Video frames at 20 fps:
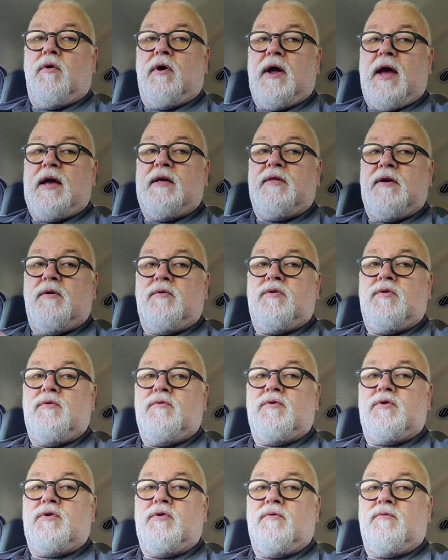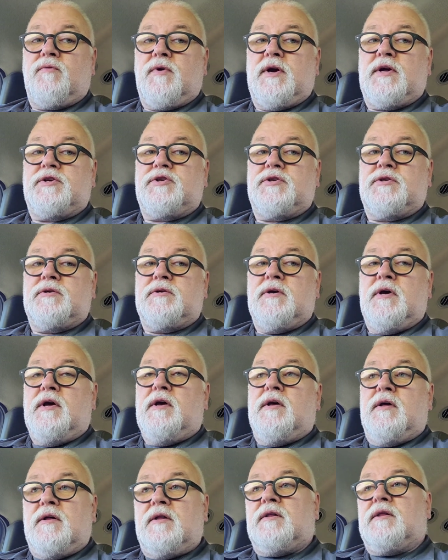Or, hey, the O2 is too rich,
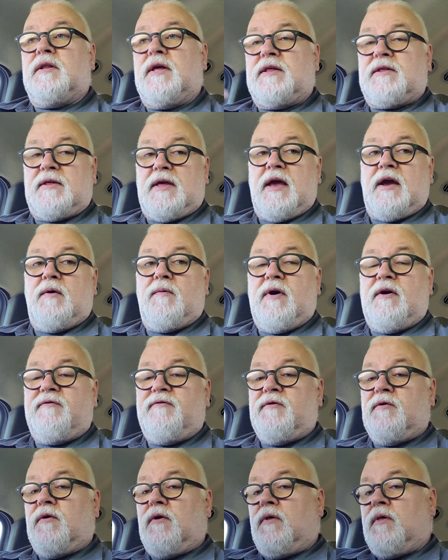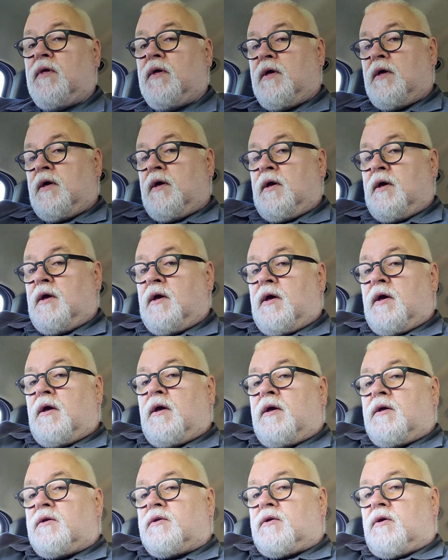let's take away fuel.
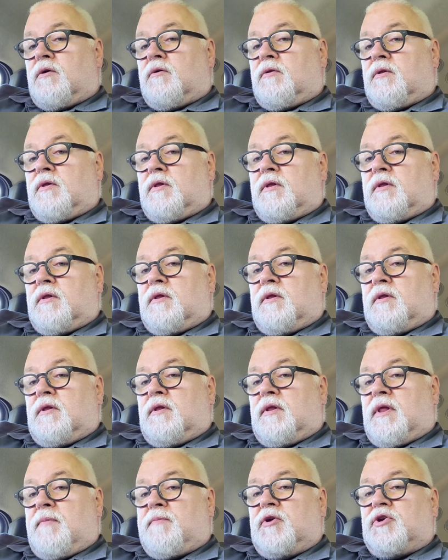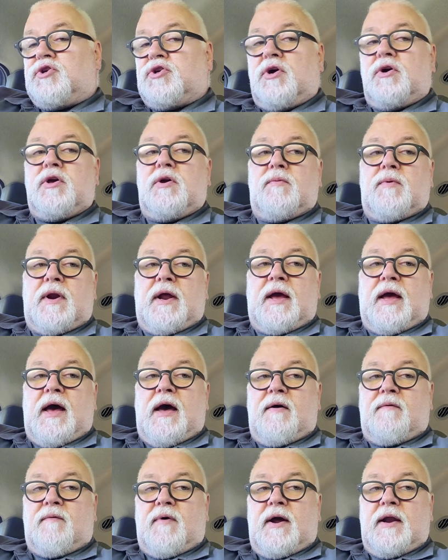So let me show you what I
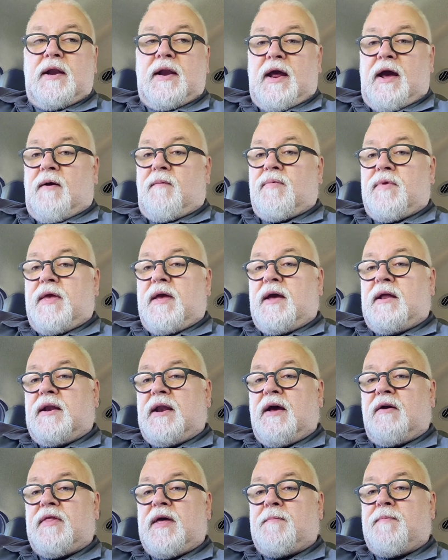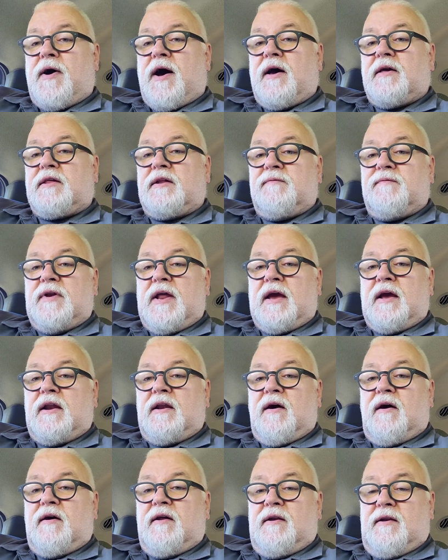got right now. And now that positive
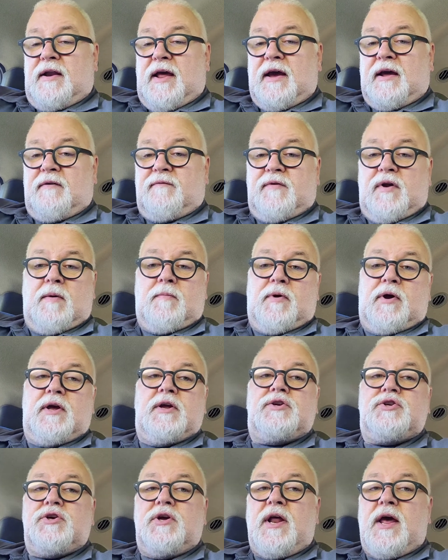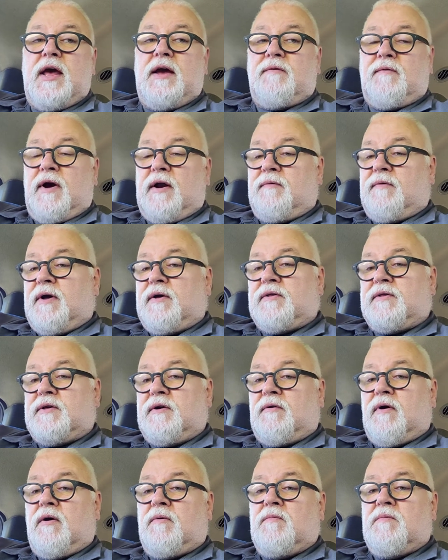and negative number, it should hang right around
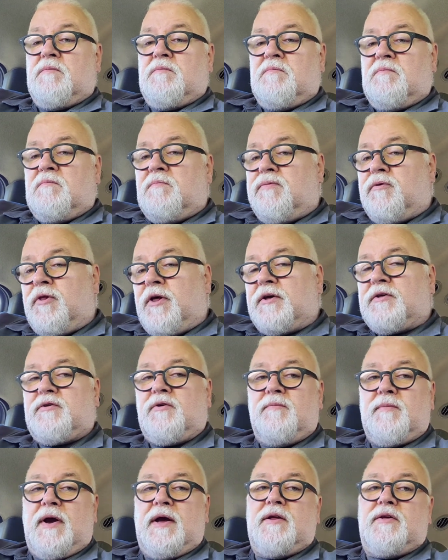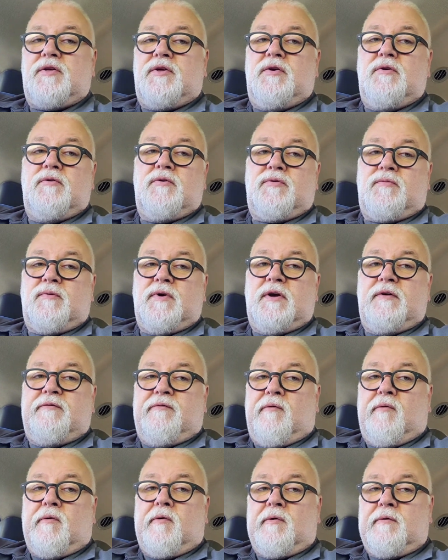zero. Plus or minus 2,
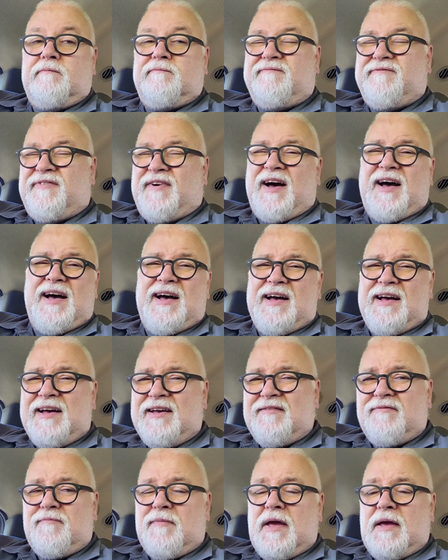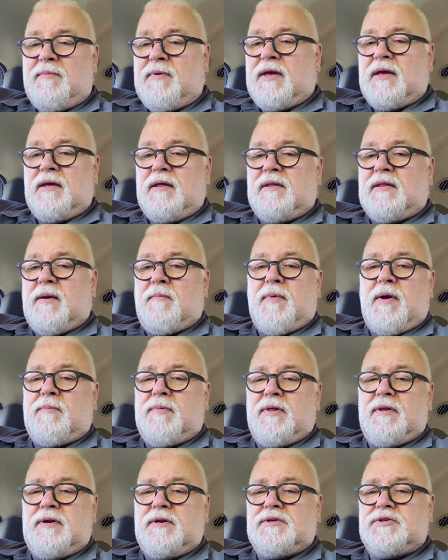3, 4, 5, maybe. That
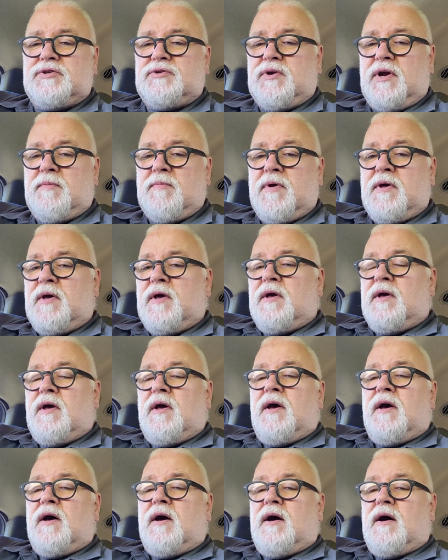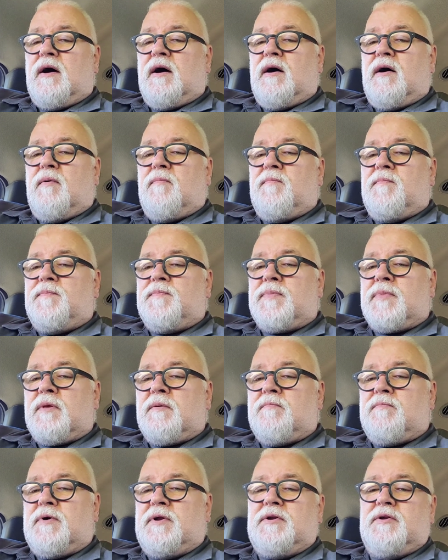might be a little extreme.
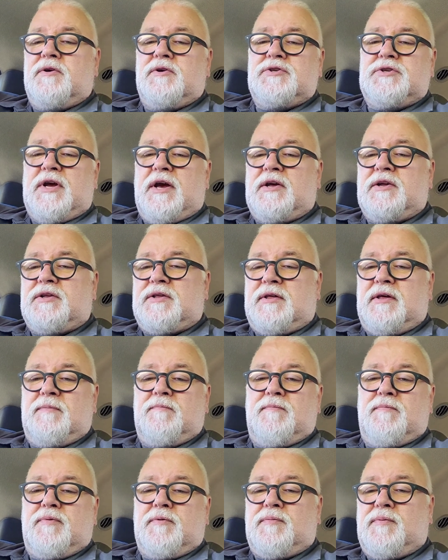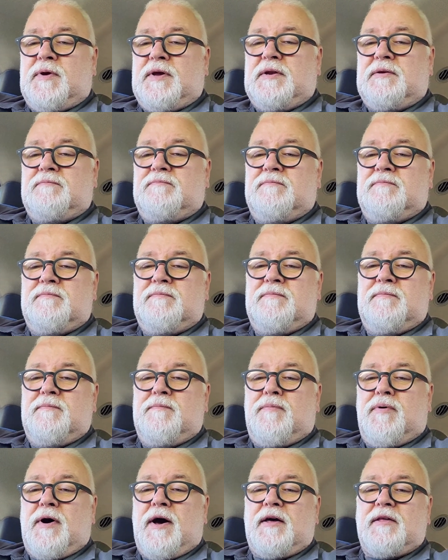But usually I see between
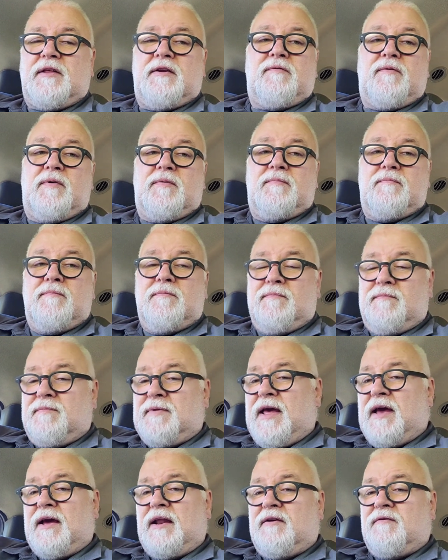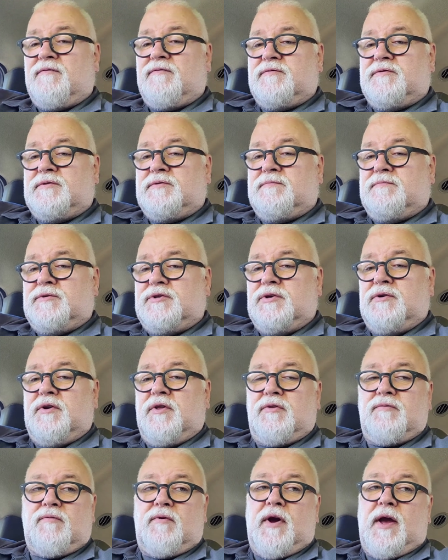positive or negative 2
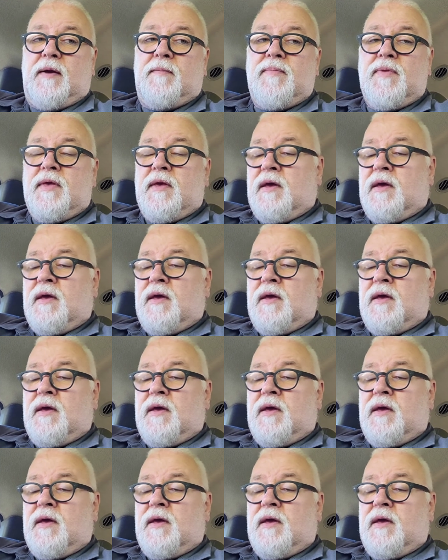to 3.